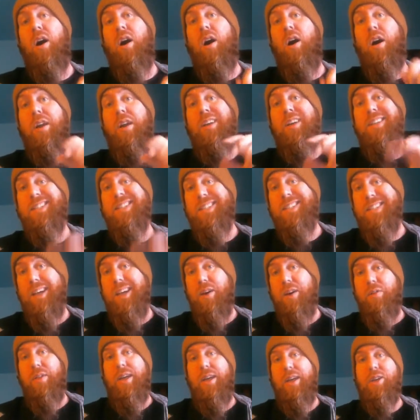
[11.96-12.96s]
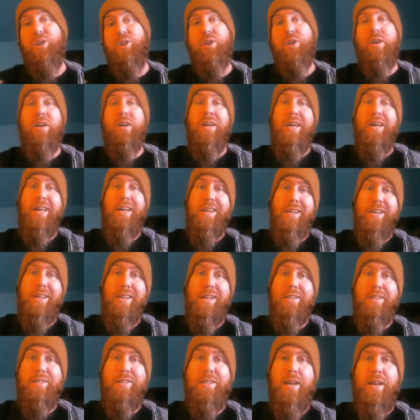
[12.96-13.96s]
on South Asia and
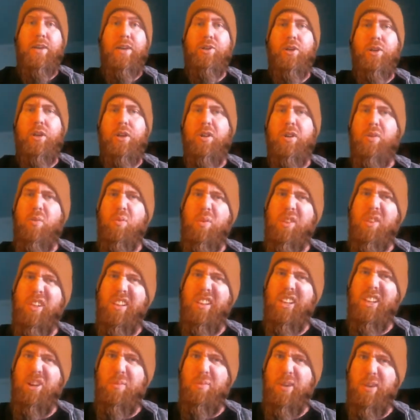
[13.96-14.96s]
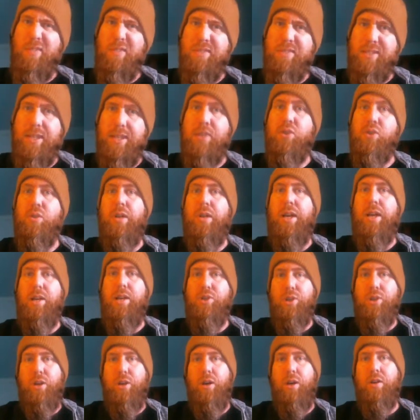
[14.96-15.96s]
East Asia with a little bit of Central
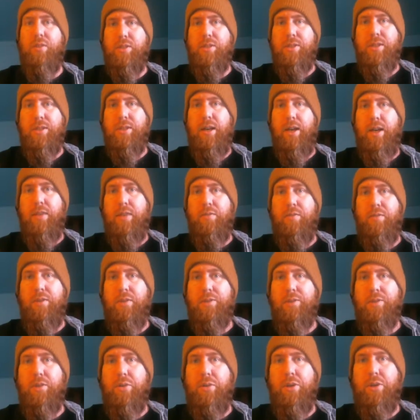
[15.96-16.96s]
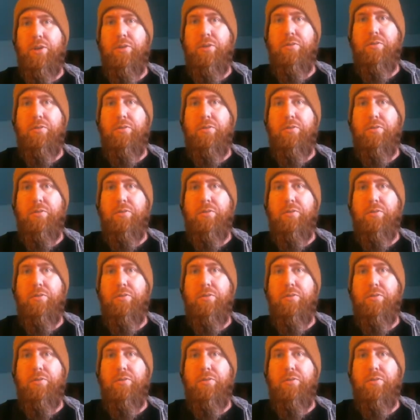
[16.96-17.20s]
Asia on the side for this unit.